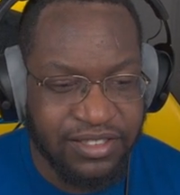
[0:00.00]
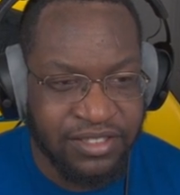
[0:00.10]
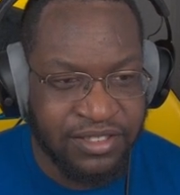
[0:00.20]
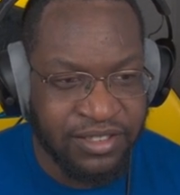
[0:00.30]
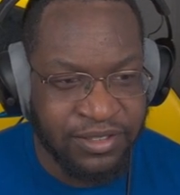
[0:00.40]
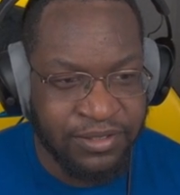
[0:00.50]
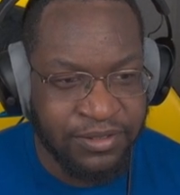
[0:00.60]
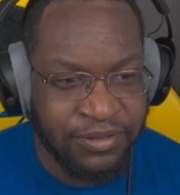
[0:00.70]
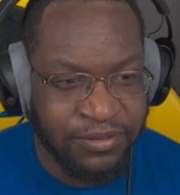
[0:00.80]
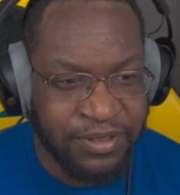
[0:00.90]

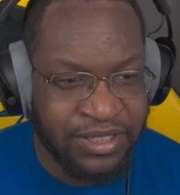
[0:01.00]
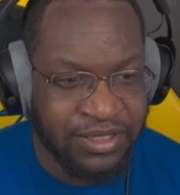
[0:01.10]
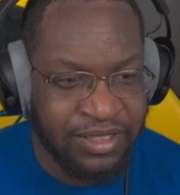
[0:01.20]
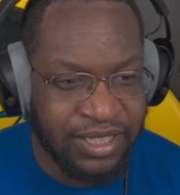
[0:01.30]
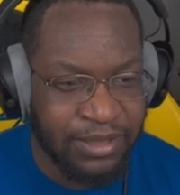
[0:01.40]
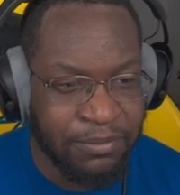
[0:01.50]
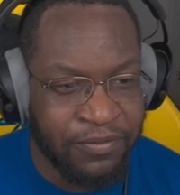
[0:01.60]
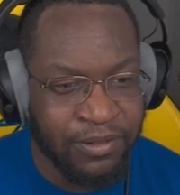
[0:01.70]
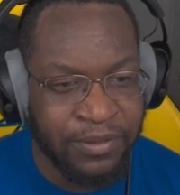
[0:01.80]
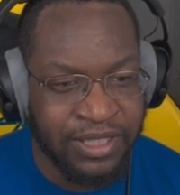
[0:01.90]
So we could,
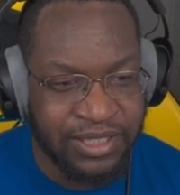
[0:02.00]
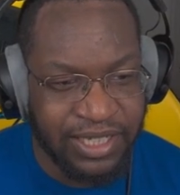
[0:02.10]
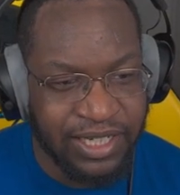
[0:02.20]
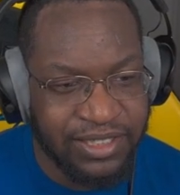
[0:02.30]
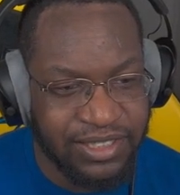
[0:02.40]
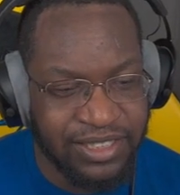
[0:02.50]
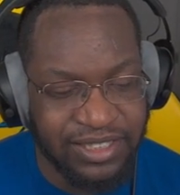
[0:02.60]
before being attacked,